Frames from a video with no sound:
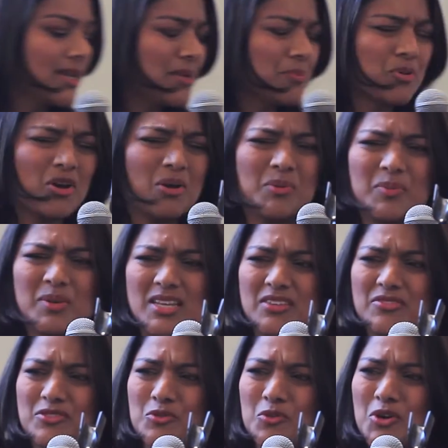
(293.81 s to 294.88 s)
And probably
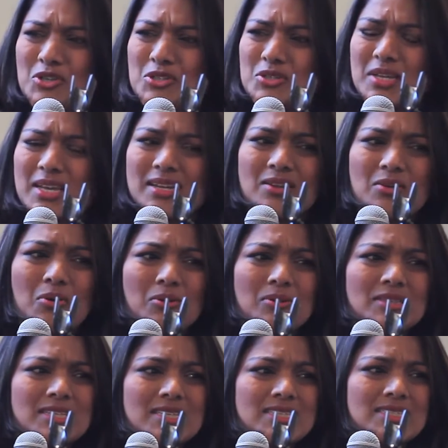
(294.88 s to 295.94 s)
if you want to get all
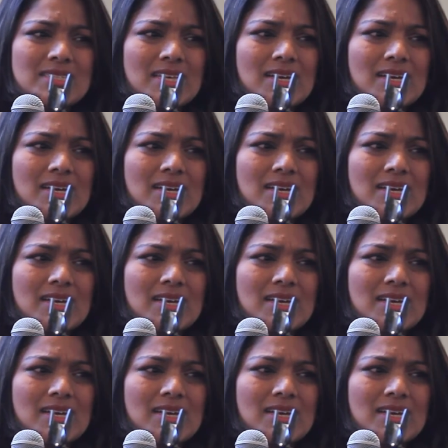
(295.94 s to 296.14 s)
these,